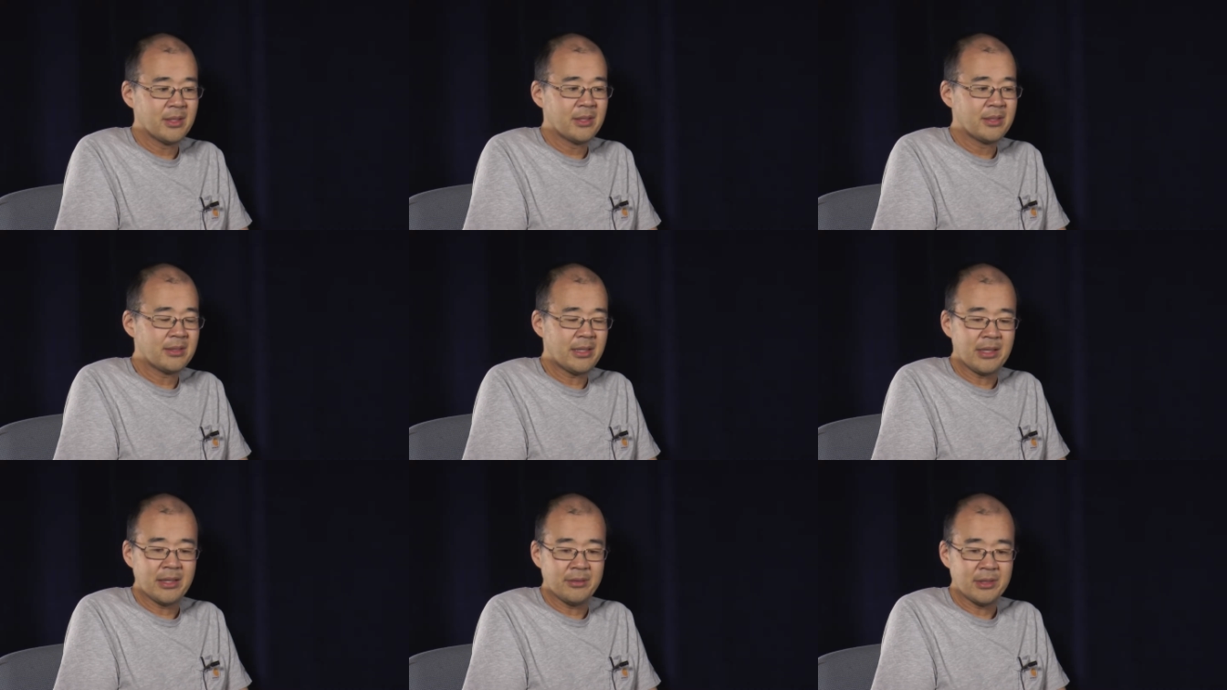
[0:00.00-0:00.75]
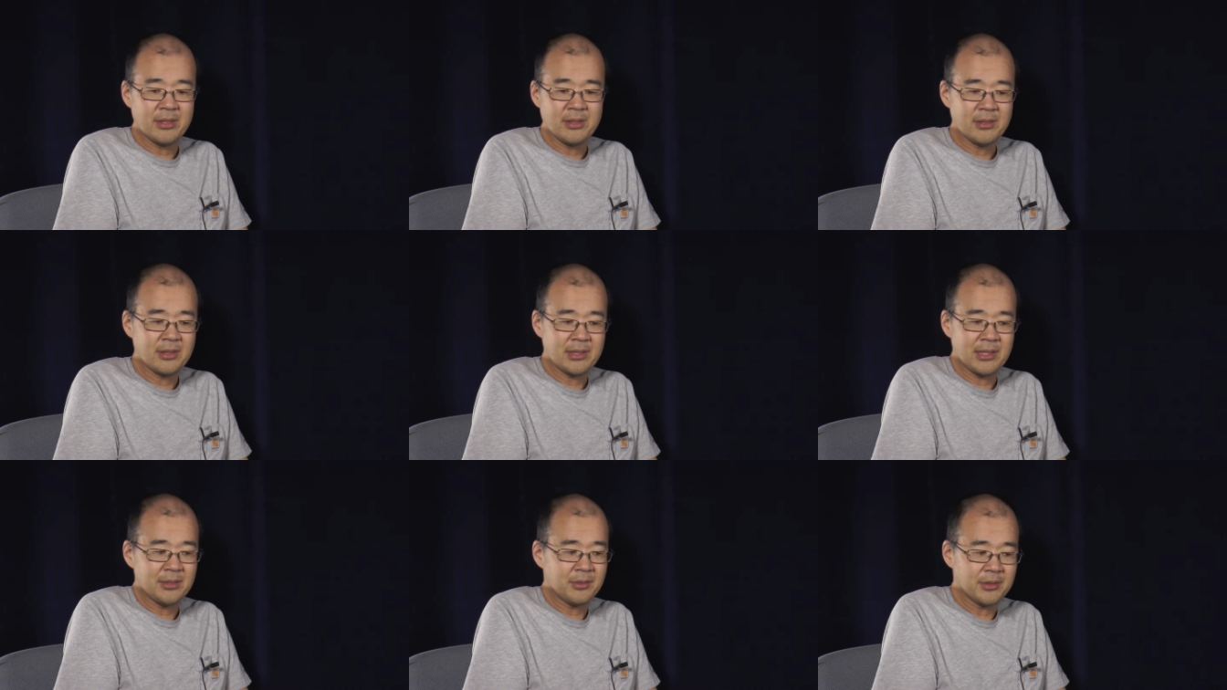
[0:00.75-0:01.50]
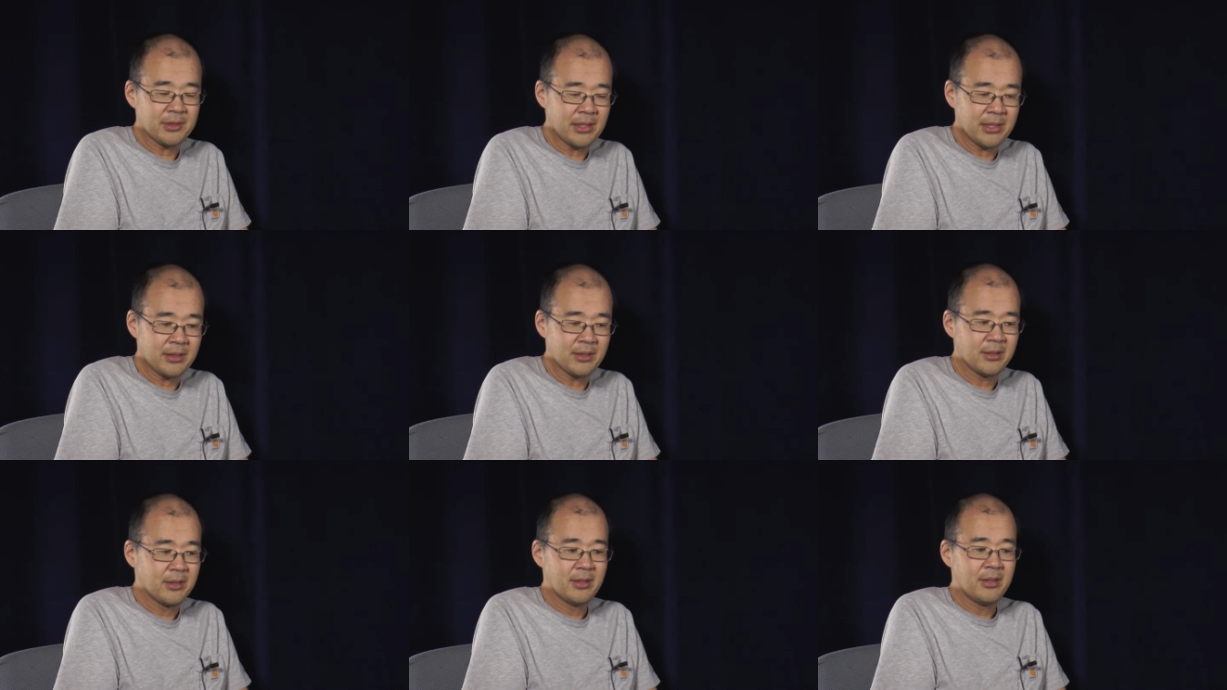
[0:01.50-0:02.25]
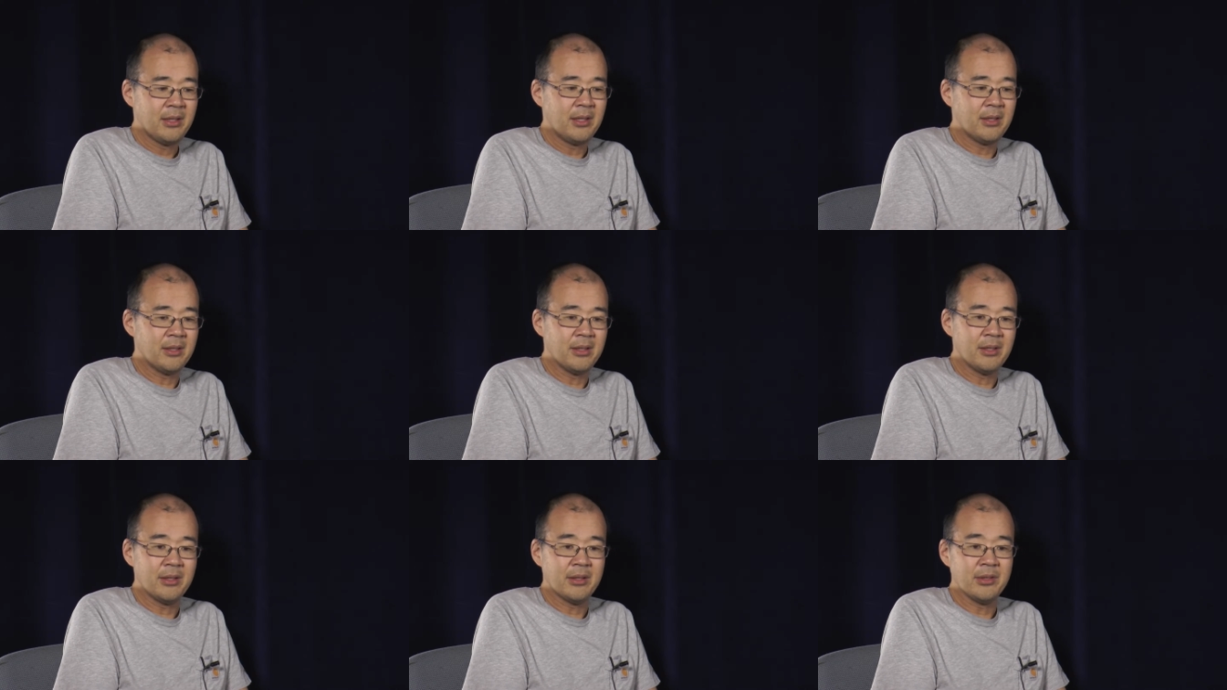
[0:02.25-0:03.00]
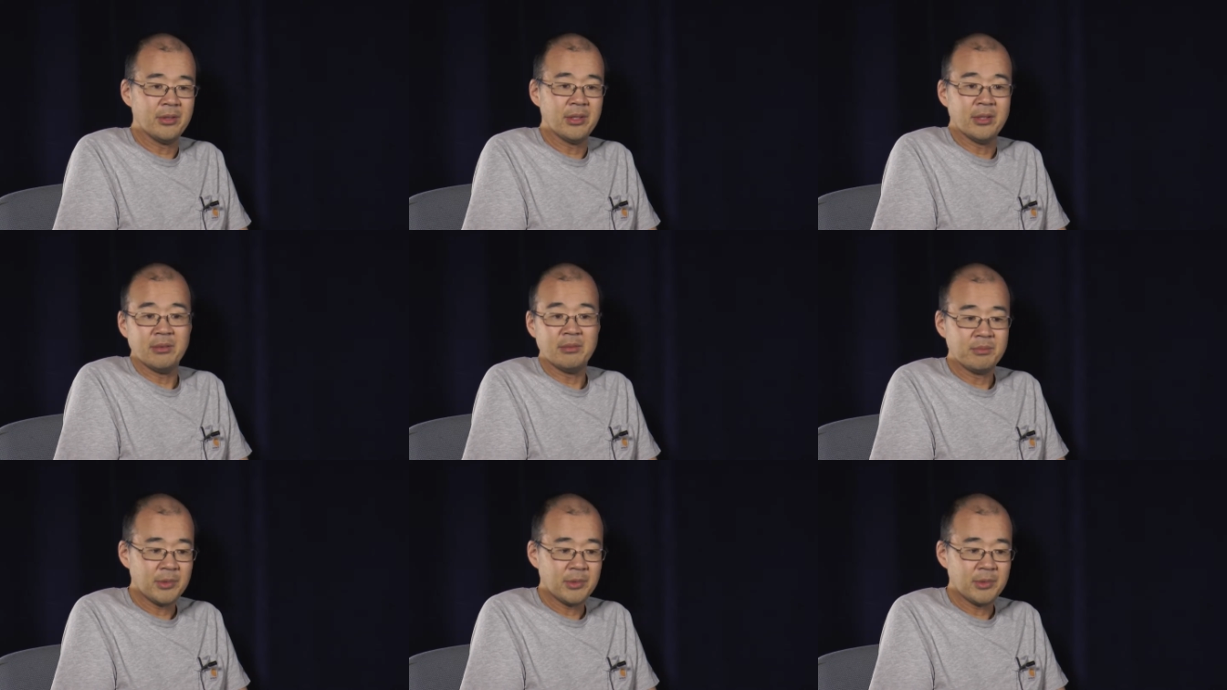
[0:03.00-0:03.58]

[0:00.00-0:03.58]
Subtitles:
state, every successful state in our union,